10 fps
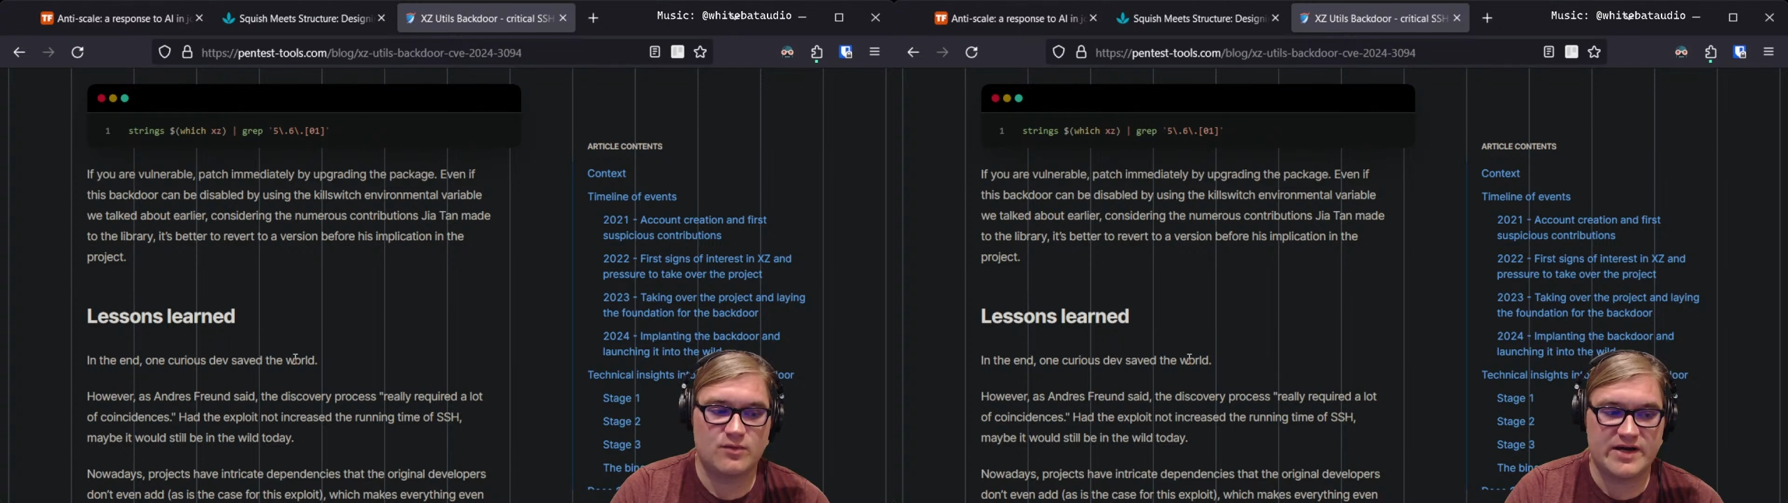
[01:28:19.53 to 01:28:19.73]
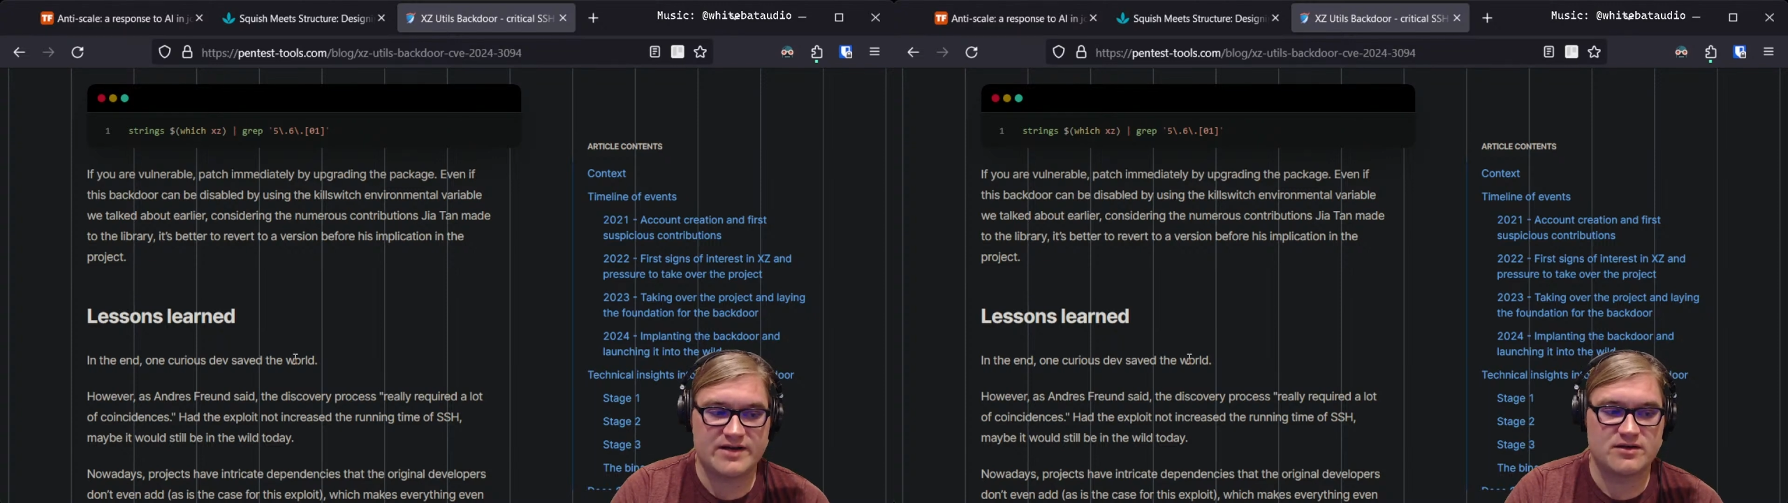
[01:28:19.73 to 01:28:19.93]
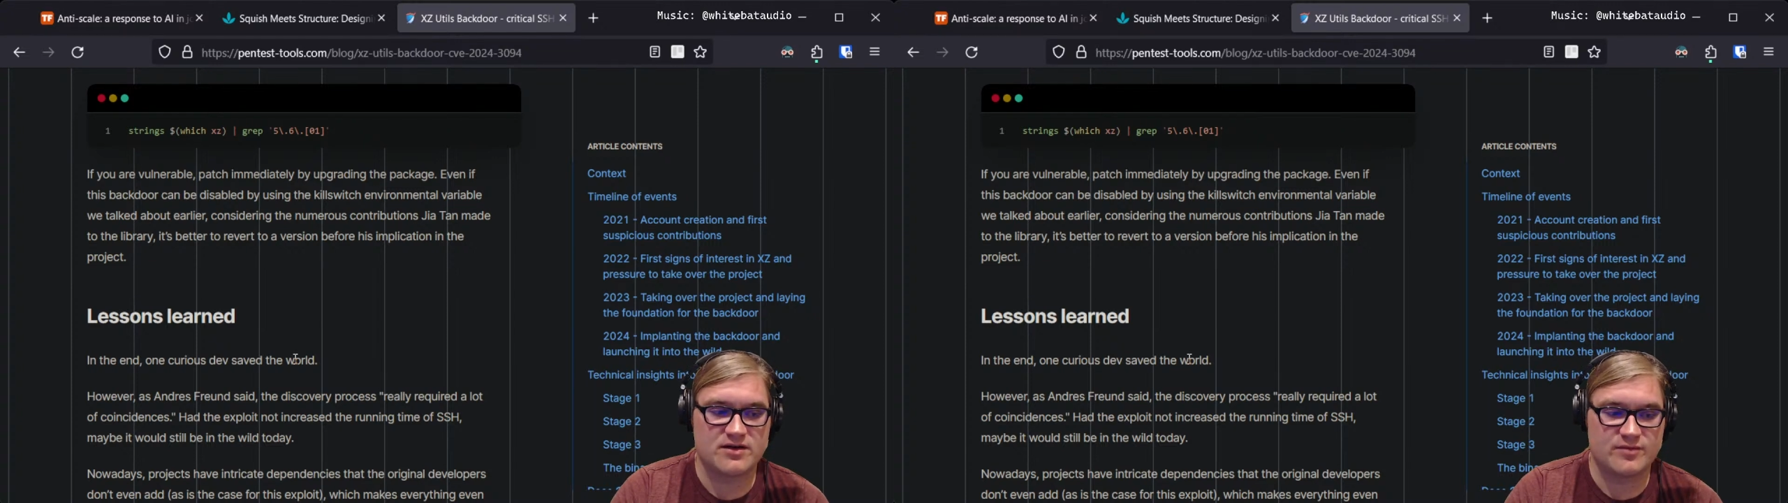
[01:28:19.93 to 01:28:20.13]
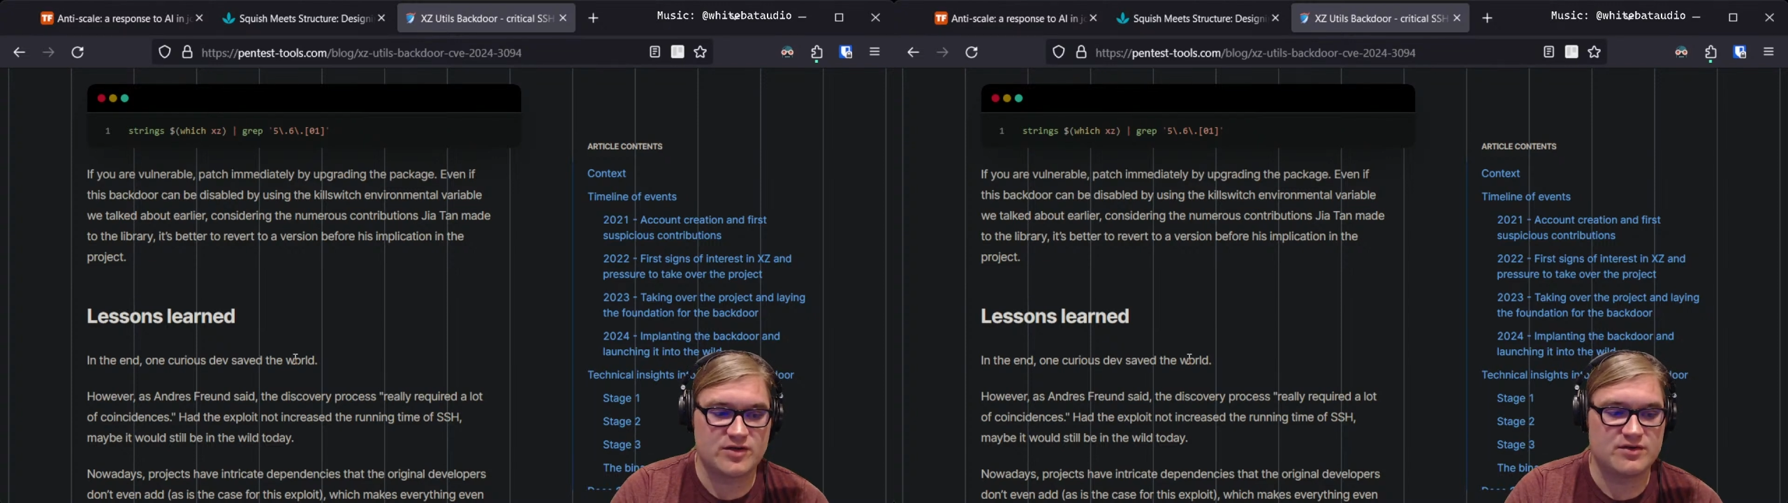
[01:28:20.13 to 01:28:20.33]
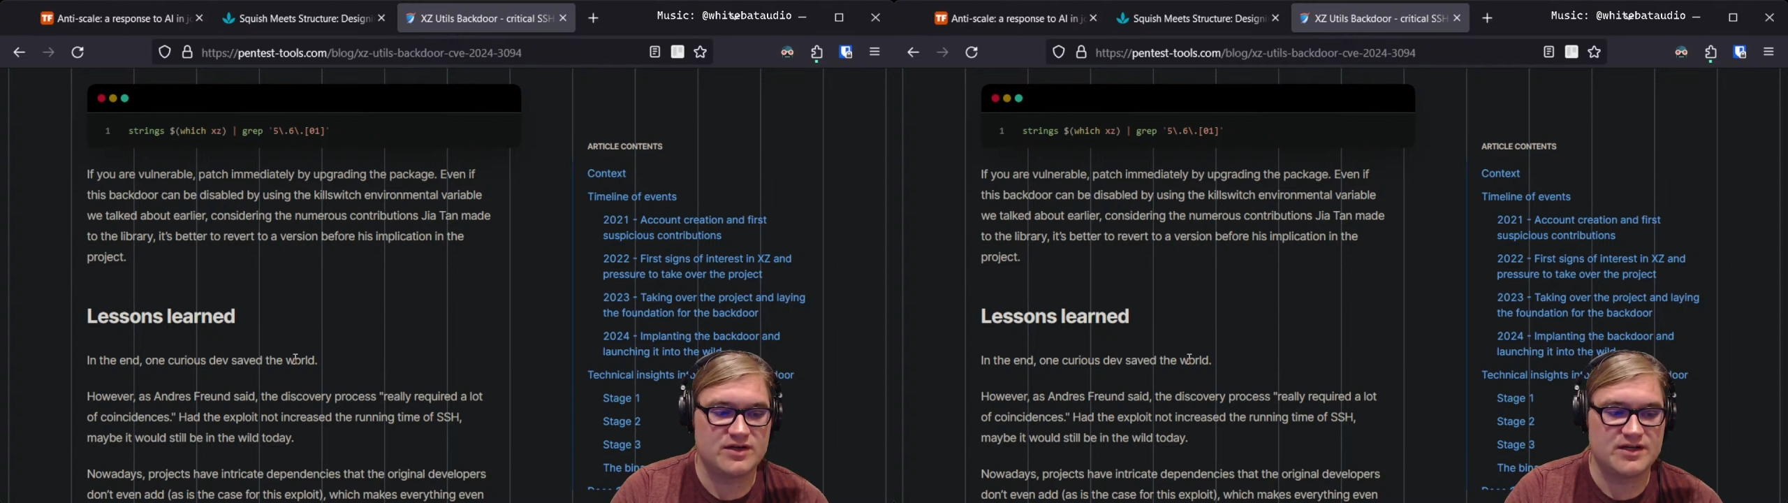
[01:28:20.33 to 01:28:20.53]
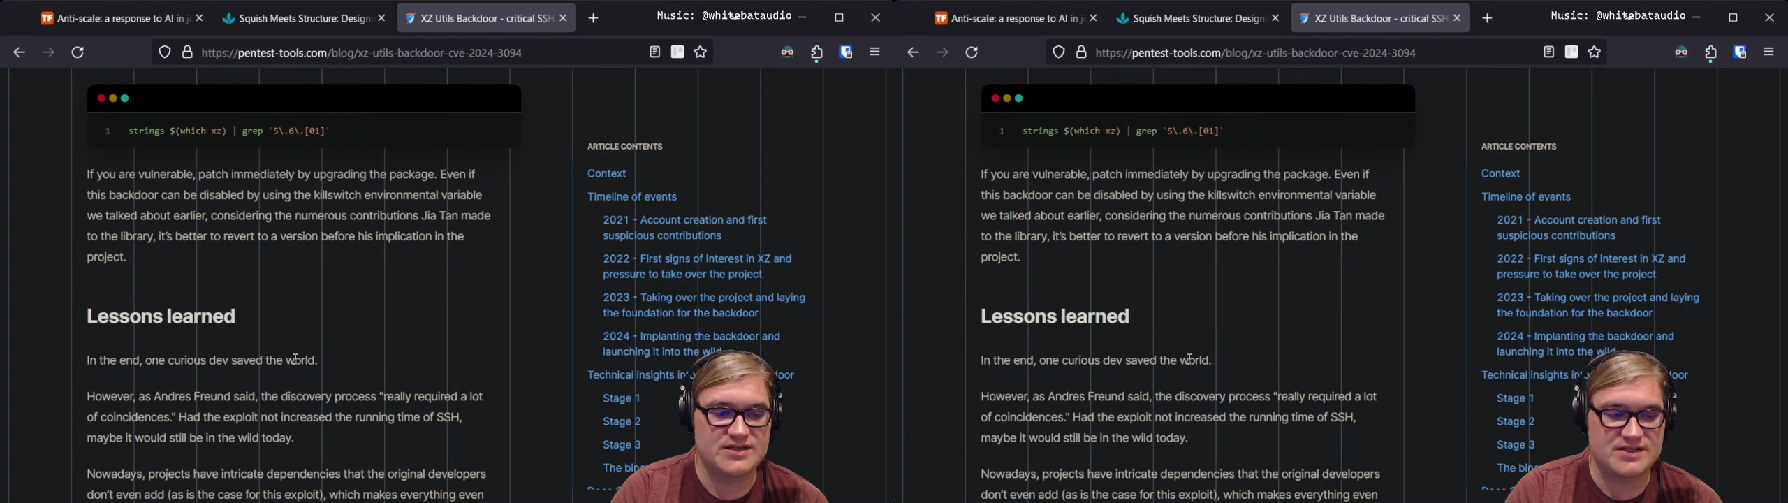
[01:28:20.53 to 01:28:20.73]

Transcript: wider community